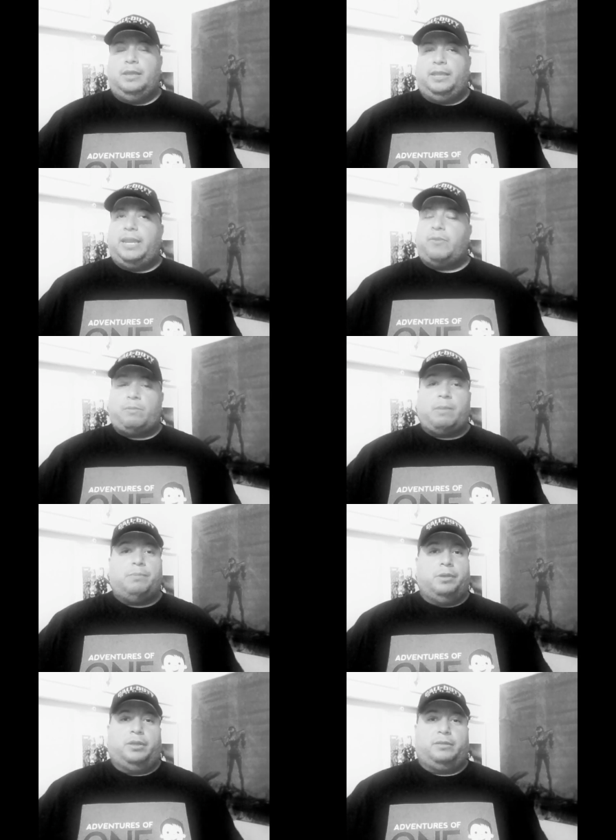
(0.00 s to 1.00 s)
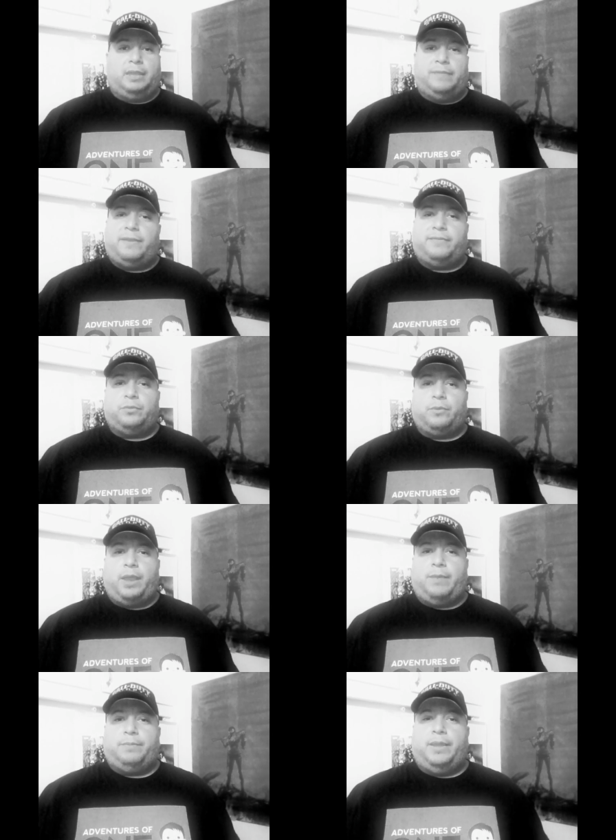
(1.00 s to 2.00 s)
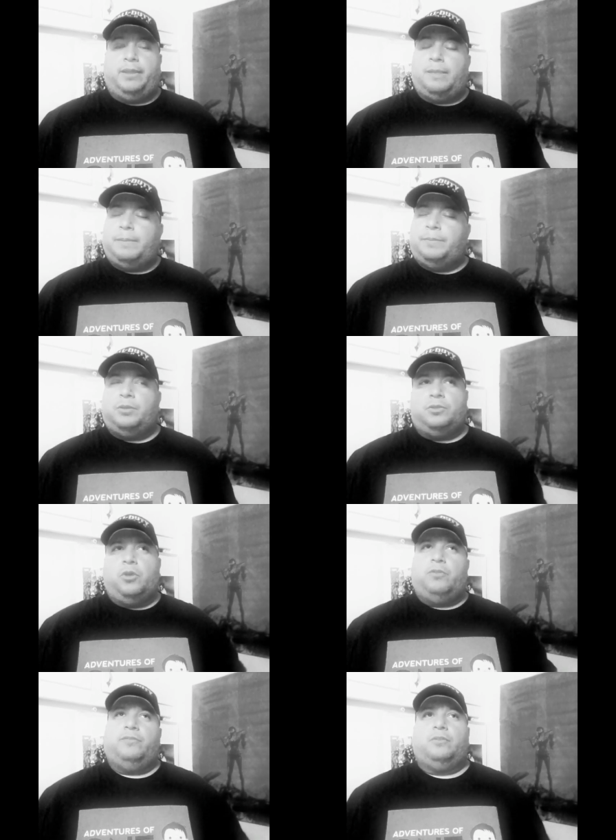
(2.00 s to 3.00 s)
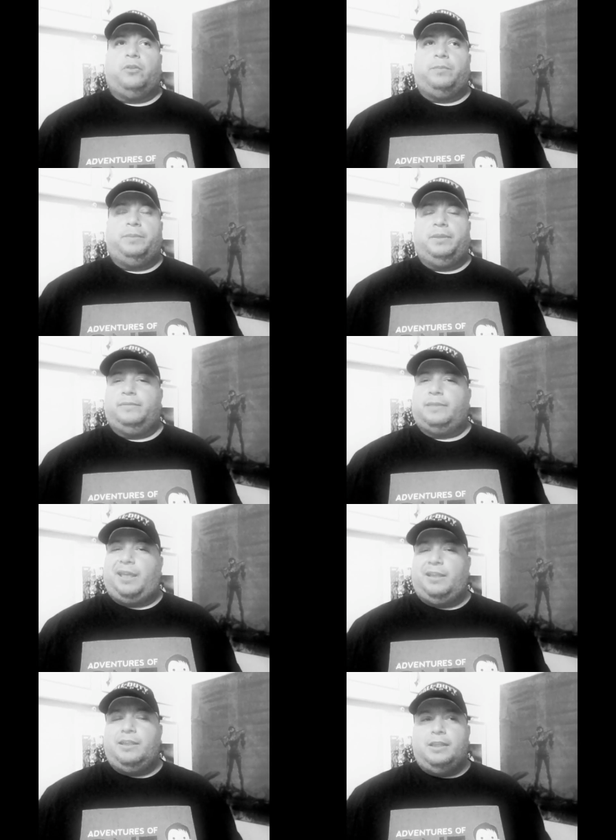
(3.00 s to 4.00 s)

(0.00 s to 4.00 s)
He had read my book, Life After Wrap, and a lot of people don't know the story because uh,